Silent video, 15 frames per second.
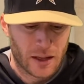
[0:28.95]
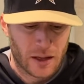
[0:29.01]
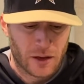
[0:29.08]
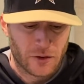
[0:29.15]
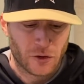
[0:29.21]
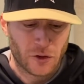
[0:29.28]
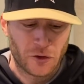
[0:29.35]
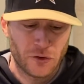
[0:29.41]

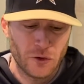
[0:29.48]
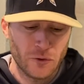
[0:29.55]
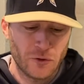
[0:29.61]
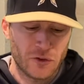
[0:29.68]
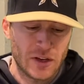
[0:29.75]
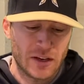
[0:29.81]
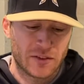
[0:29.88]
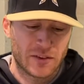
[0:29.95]
So the suit
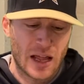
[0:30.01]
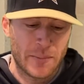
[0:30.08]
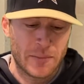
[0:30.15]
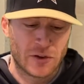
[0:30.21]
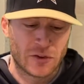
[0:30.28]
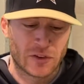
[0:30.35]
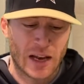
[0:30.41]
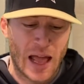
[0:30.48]
seeks
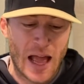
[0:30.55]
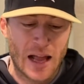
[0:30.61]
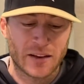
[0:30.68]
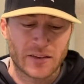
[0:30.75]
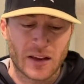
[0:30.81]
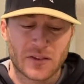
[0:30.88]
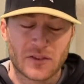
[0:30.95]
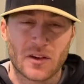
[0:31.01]
damages in
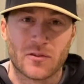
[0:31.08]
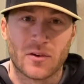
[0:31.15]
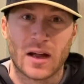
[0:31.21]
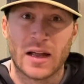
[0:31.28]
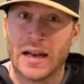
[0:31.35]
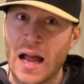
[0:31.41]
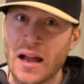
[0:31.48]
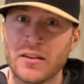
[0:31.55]
excess of
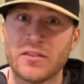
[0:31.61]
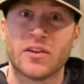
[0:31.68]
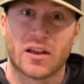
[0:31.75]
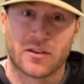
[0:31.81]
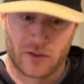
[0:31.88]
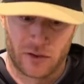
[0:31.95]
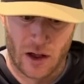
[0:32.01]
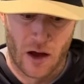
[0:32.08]

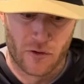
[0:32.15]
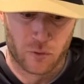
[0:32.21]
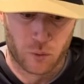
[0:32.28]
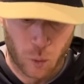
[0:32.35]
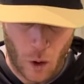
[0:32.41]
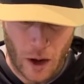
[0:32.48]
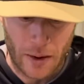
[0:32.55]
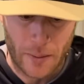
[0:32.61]

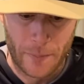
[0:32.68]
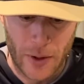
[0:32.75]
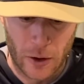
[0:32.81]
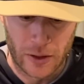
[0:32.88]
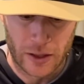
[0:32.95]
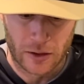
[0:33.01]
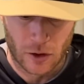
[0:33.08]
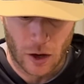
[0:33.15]
$1
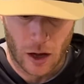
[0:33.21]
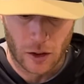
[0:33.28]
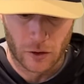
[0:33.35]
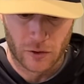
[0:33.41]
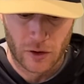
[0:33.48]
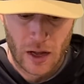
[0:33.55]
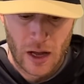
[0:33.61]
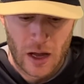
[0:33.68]
million.
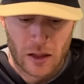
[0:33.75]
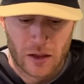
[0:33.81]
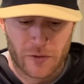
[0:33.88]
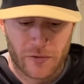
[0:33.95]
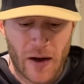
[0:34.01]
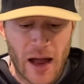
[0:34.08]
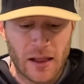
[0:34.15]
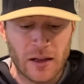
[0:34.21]
The
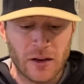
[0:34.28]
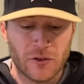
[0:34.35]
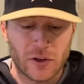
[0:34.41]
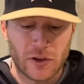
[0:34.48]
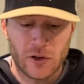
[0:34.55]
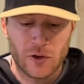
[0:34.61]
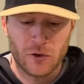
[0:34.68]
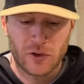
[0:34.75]
filings
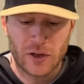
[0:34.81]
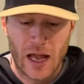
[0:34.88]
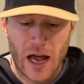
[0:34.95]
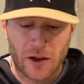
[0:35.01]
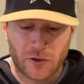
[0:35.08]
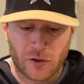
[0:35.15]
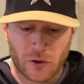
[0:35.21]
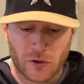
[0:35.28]
accuse the
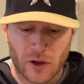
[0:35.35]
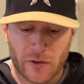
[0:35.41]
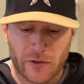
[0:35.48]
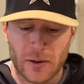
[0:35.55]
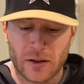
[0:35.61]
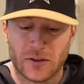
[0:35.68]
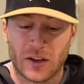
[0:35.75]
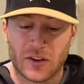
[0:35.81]
Astros
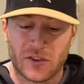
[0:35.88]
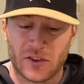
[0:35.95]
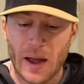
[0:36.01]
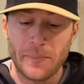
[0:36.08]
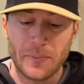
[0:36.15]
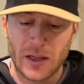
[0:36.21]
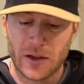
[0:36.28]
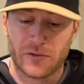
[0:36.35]
of
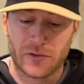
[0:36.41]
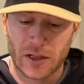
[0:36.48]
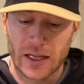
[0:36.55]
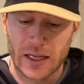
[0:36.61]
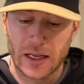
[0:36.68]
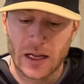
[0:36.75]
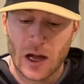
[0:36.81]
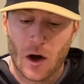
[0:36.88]

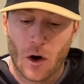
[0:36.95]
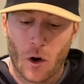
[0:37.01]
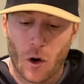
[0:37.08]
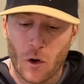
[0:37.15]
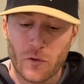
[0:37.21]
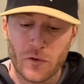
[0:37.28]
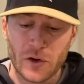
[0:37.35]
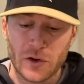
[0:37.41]
deceptively
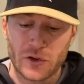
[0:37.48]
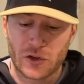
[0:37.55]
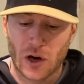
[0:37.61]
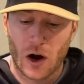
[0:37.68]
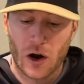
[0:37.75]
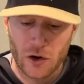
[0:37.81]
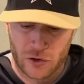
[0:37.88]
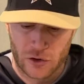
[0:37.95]

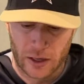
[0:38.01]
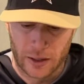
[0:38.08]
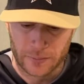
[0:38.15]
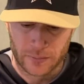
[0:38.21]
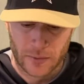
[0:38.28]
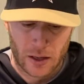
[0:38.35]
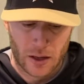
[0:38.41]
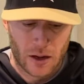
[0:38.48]

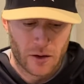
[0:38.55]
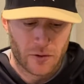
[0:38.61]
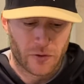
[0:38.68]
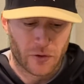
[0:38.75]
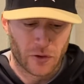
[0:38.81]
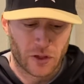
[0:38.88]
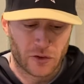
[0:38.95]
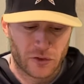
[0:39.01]
overcharging
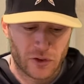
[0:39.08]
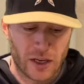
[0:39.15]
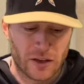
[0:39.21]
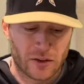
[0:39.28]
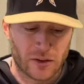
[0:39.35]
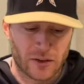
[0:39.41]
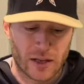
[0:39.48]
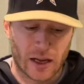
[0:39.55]
for the
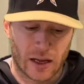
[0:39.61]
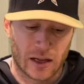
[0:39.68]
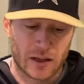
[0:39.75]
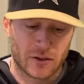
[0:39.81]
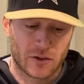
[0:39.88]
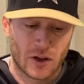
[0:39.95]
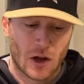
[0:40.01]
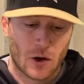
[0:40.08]
season
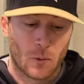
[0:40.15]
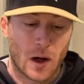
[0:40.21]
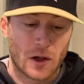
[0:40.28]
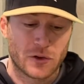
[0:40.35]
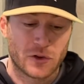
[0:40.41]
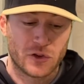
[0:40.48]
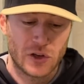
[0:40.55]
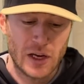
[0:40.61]
tickets
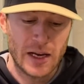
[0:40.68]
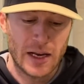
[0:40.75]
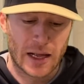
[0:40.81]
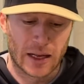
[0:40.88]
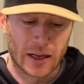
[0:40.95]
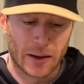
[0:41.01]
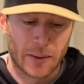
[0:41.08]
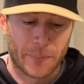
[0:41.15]
while
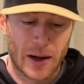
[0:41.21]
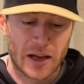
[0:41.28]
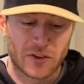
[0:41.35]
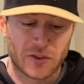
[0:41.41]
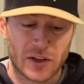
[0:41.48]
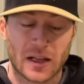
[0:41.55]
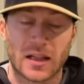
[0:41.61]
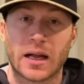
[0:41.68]
cheating by
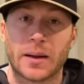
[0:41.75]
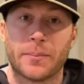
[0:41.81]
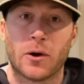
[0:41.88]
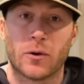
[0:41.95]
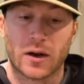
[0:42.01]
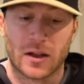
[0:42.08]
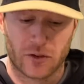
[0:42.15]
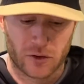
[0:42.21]
stealing
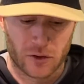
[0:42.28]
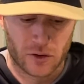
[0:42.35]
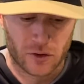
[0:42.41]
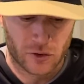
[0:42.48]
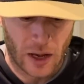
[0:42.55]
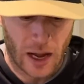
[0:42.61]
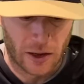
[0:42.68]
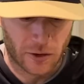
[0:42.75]
opponents'
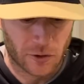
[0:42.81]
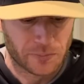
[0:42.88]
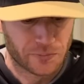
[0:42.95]
signs.